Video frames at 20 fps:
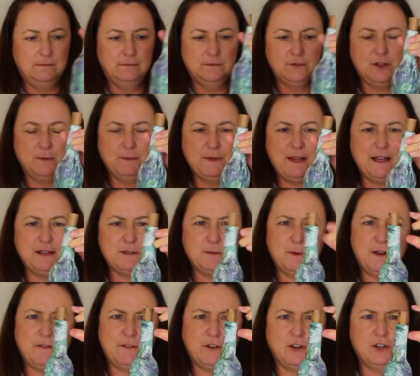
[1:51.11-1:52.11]
Sometimes
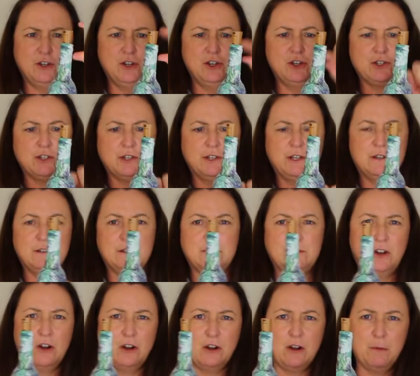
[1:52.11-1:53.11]
whenever you're using the
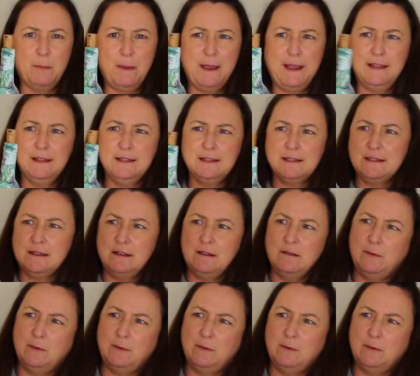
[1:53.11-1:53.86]
darker paints,